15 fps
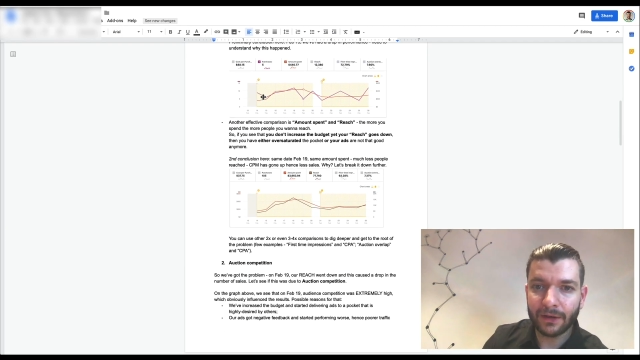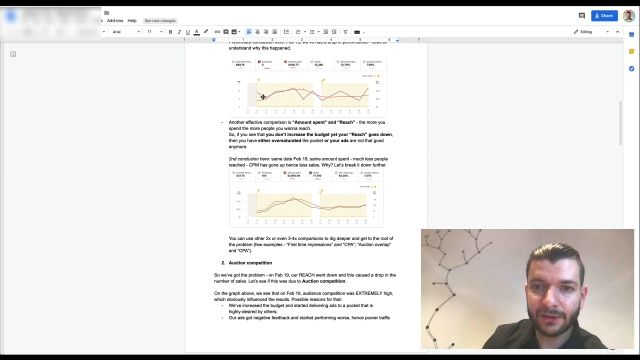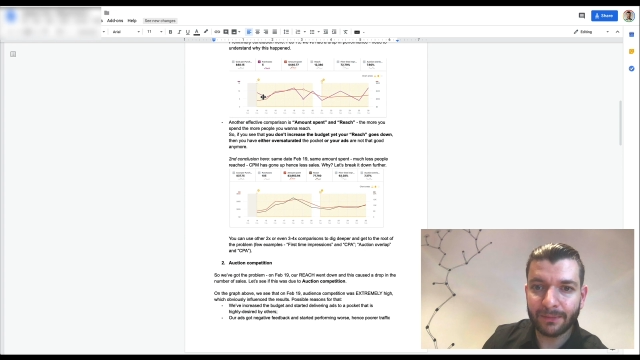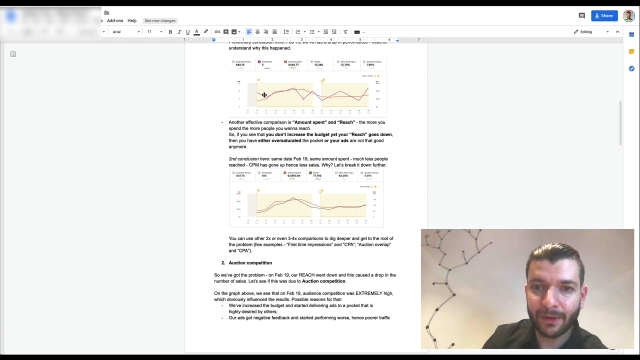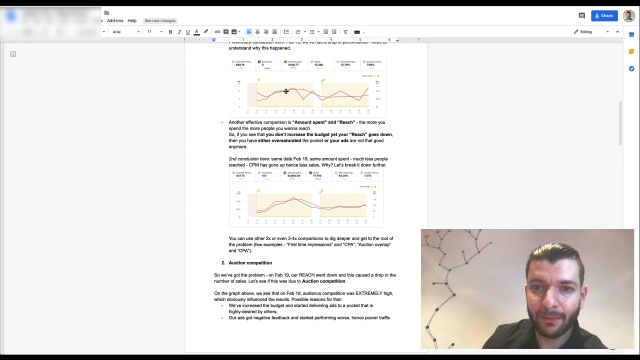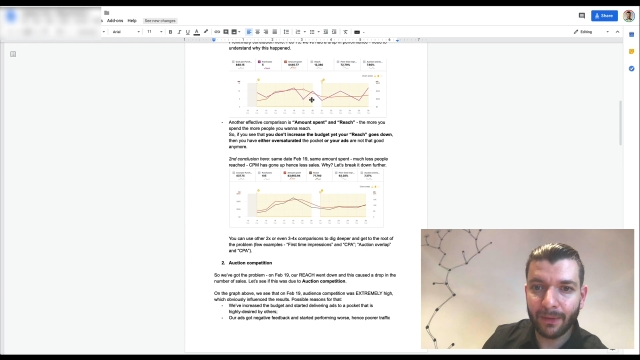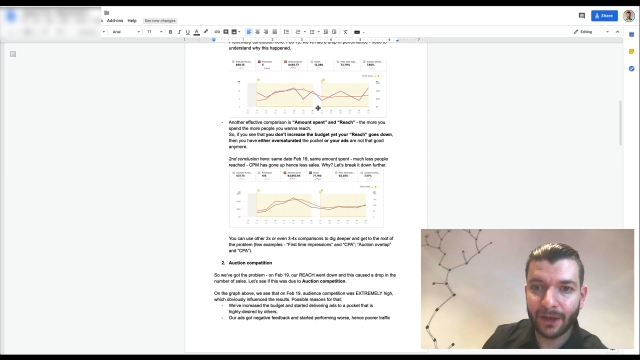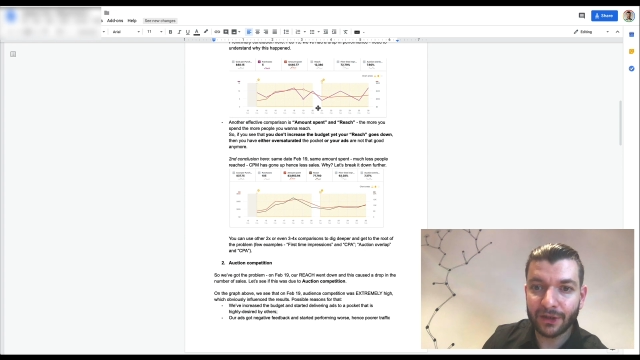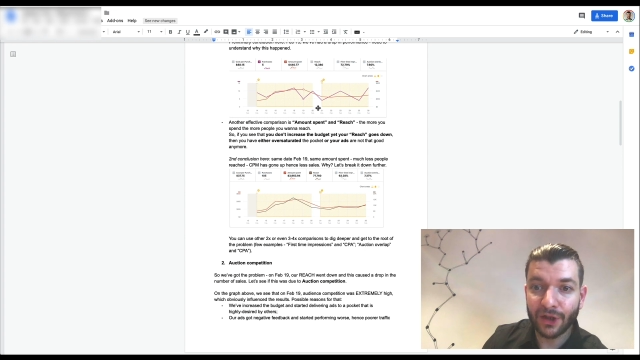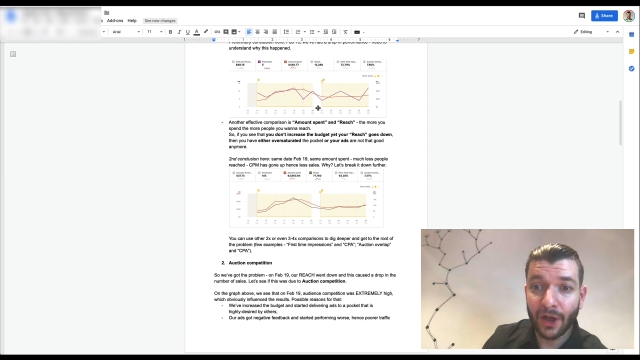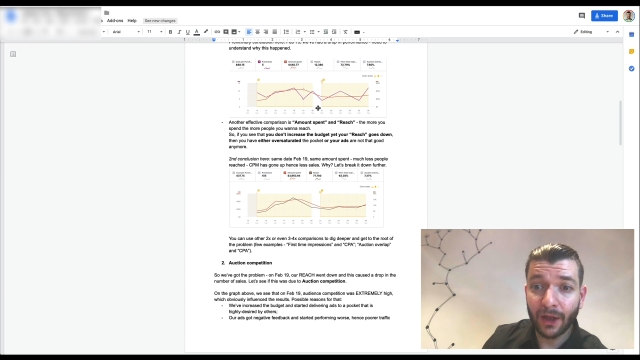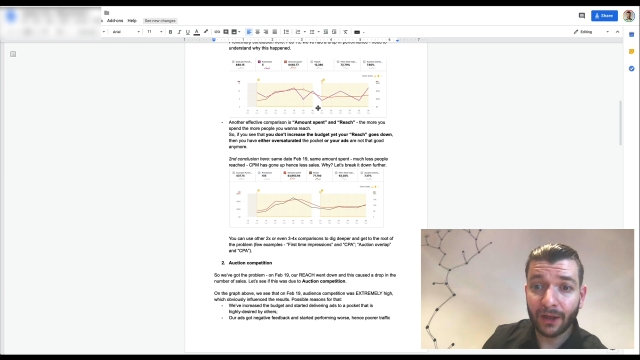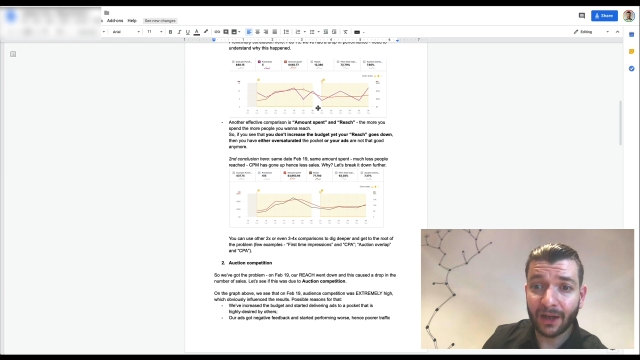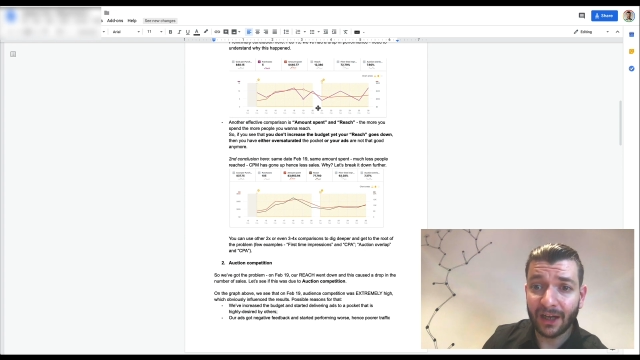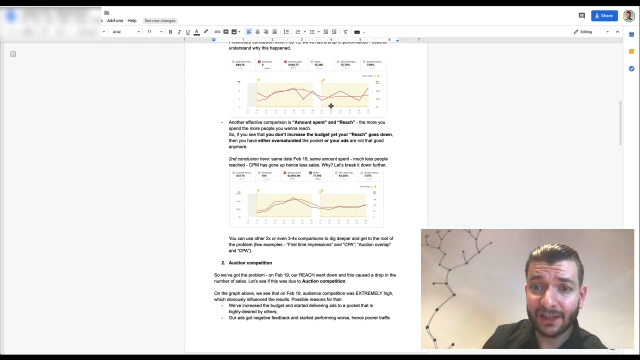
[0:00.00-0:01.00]
It's pretty much
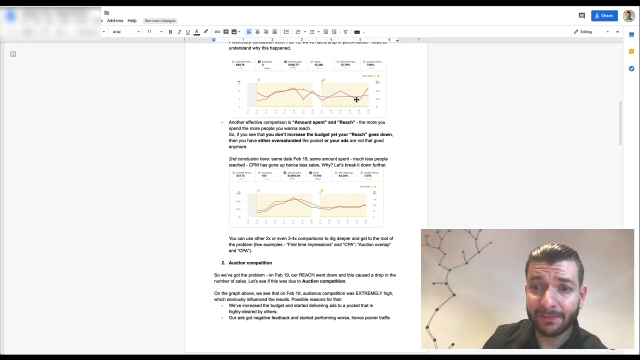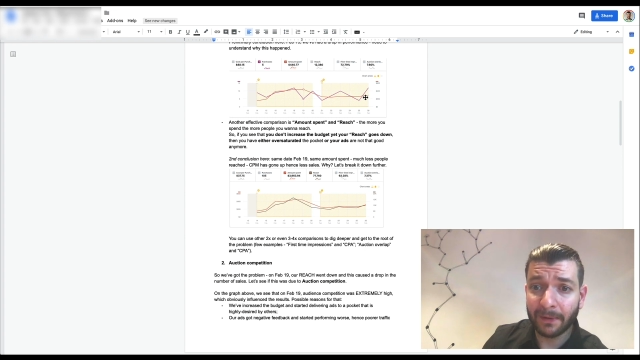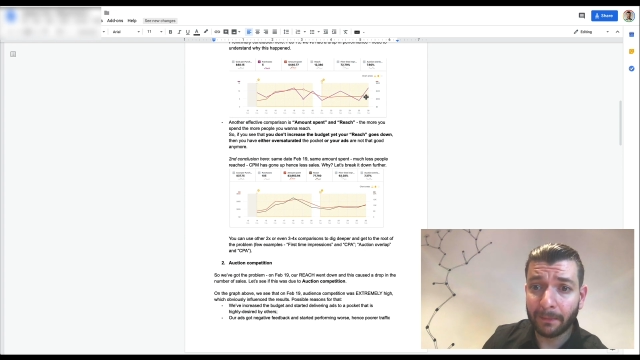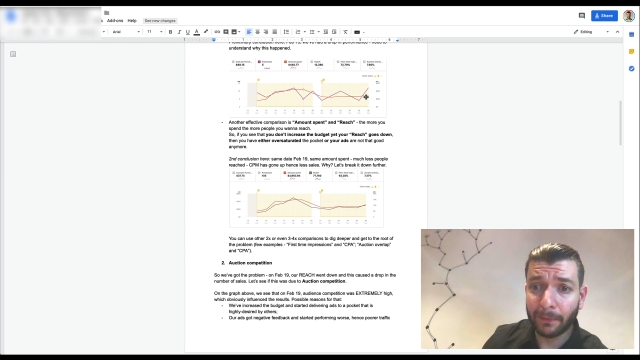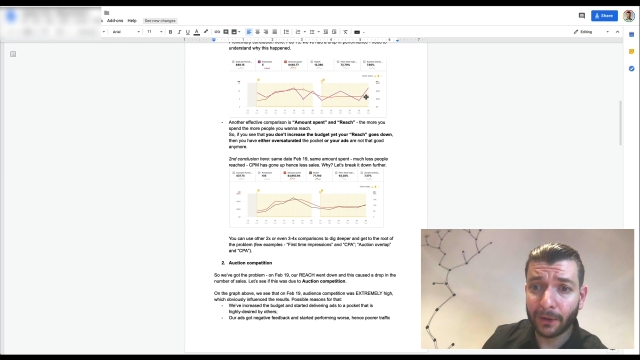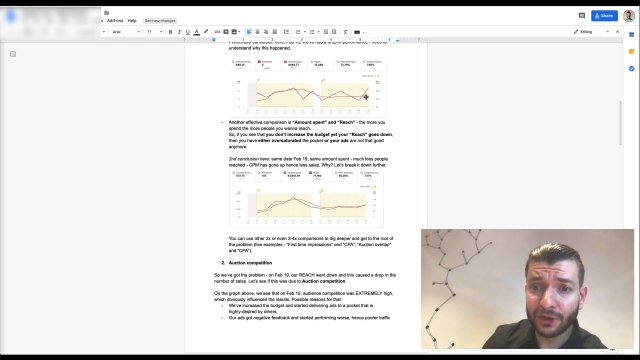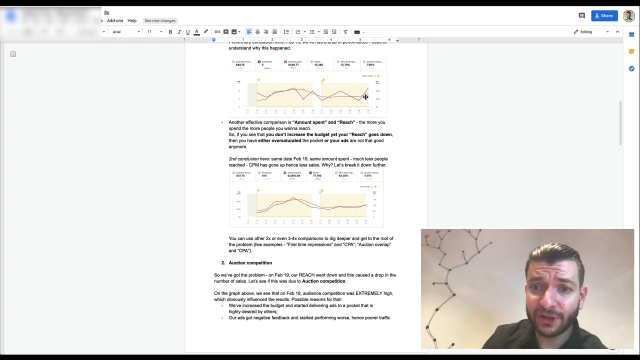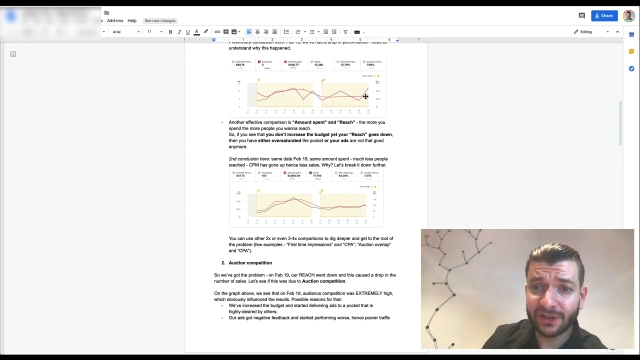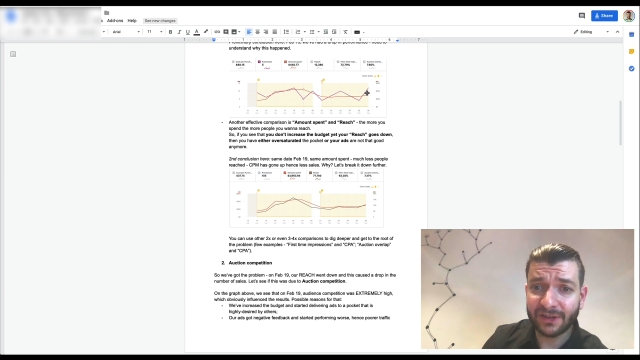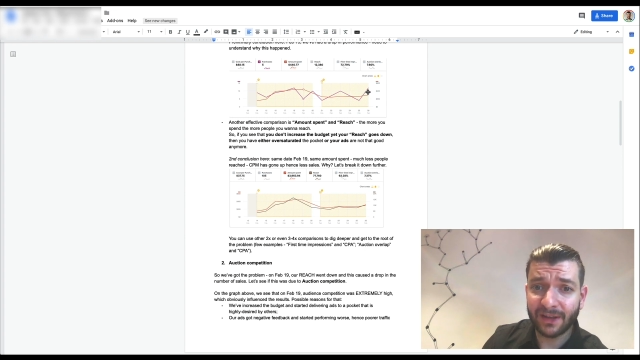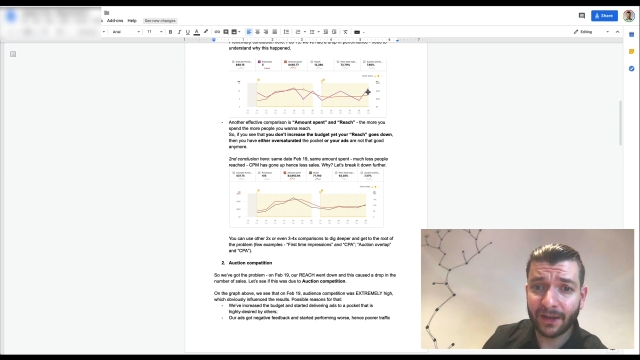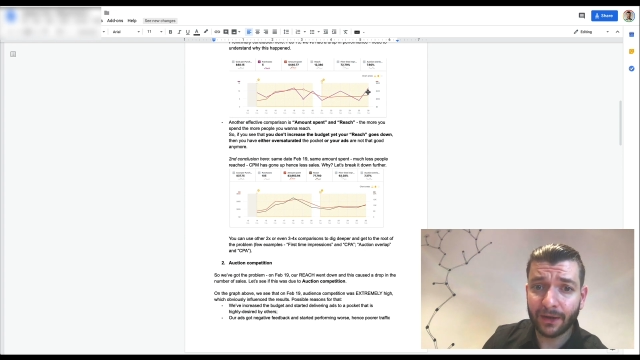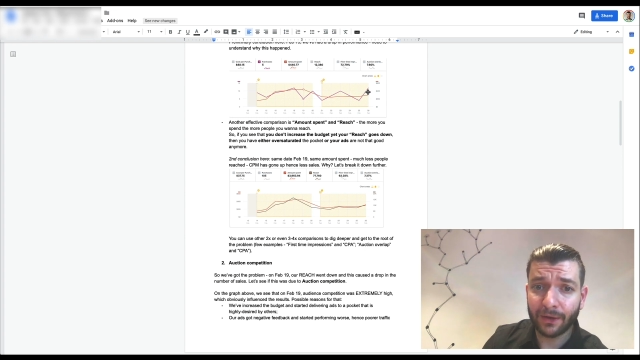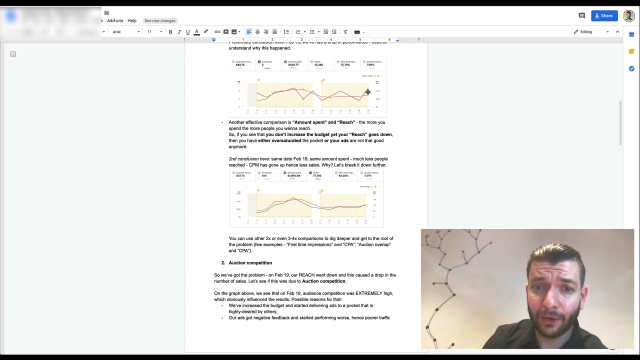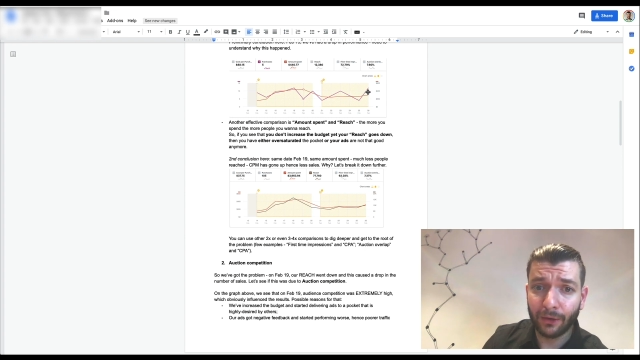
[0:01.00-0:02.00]
cost per purchase
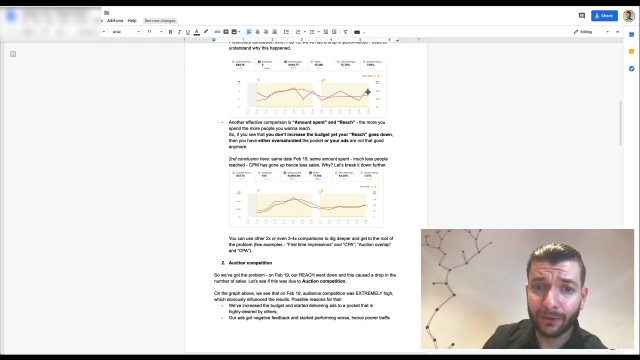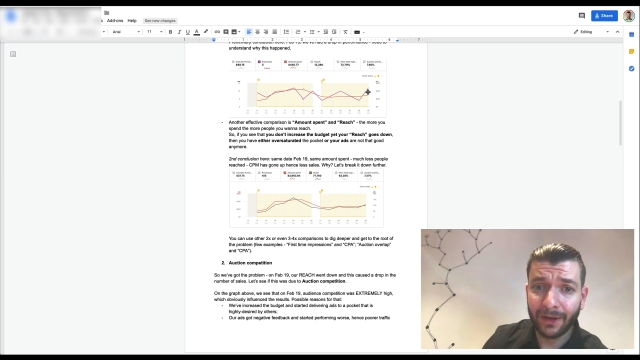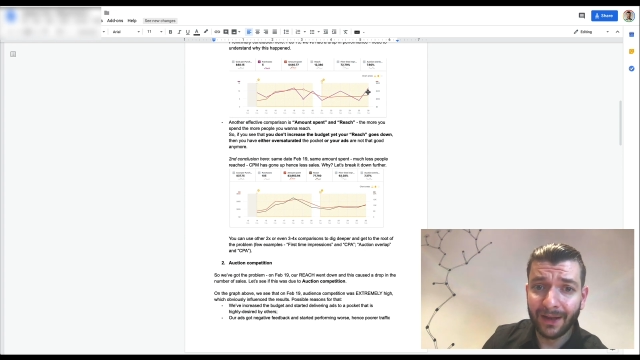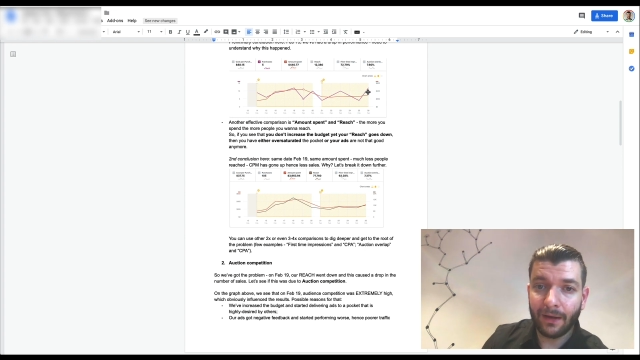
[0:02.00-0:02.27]
like grown